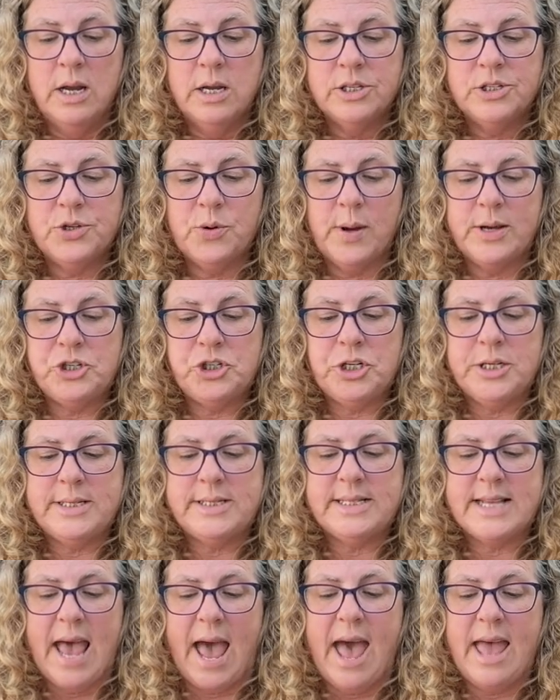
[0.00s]
So as she
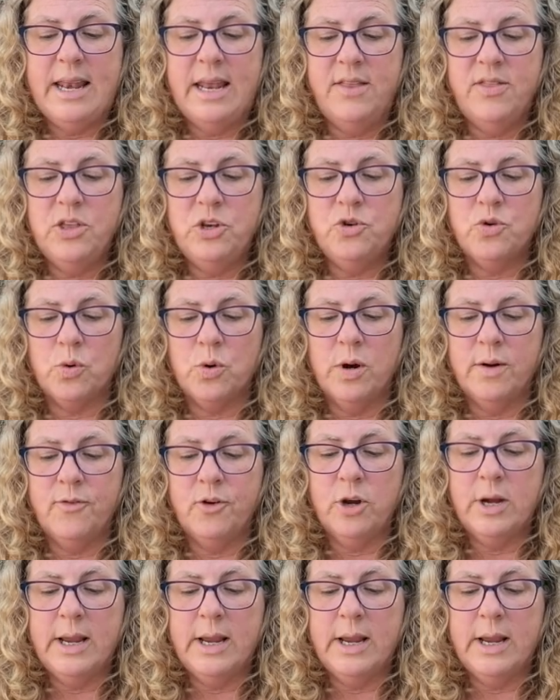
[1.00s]
sat in the door of her